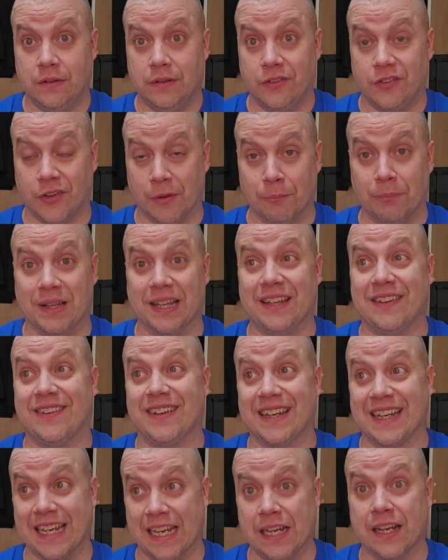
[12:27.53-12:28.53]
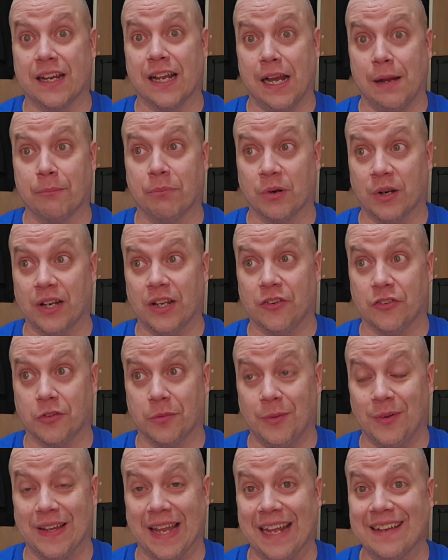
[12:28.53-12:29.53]
Simplistic,
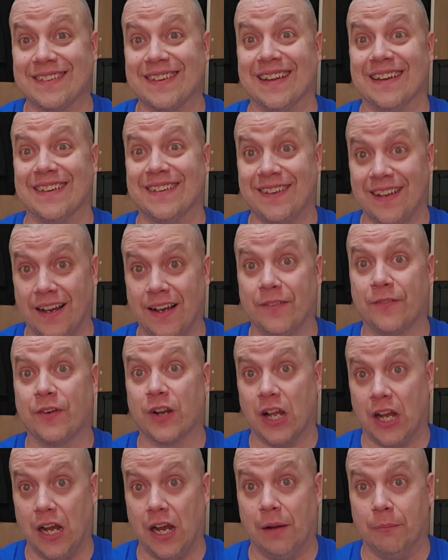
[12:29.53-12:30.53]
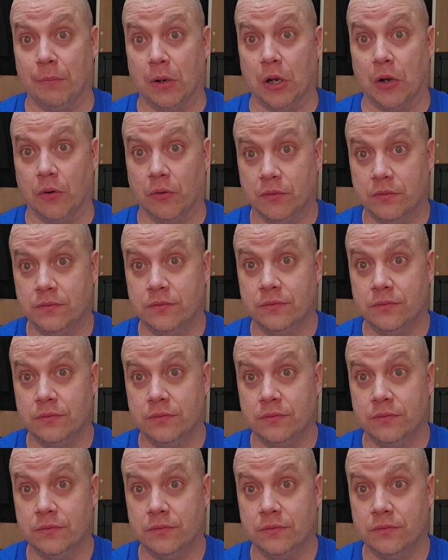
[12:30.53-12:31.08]
incomprehensible, that's a tough combo.